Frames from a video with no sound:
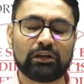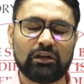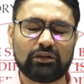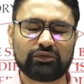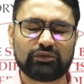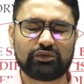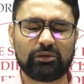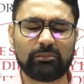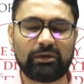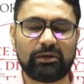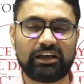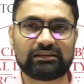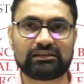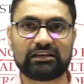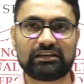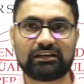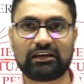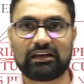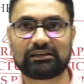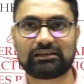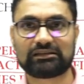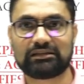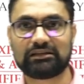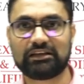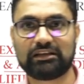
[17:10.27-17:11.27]
So in my essay
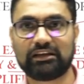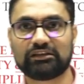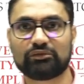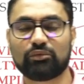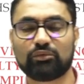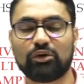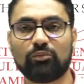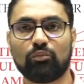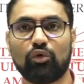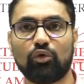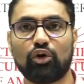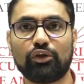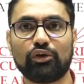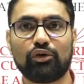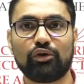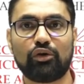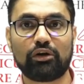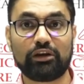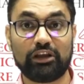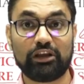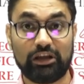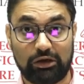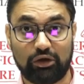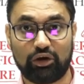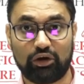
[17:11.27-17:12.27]
classes, there is one module
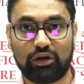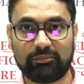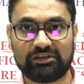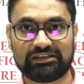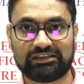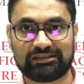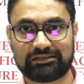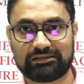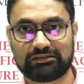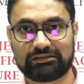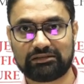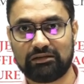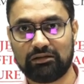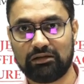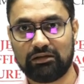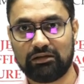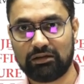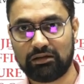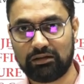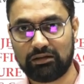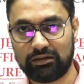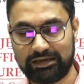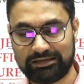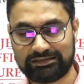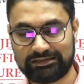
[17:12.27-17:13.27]
on economics
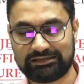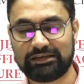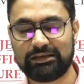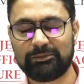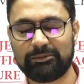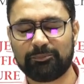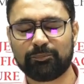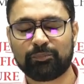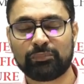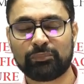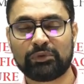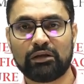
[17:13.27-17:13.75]
essay,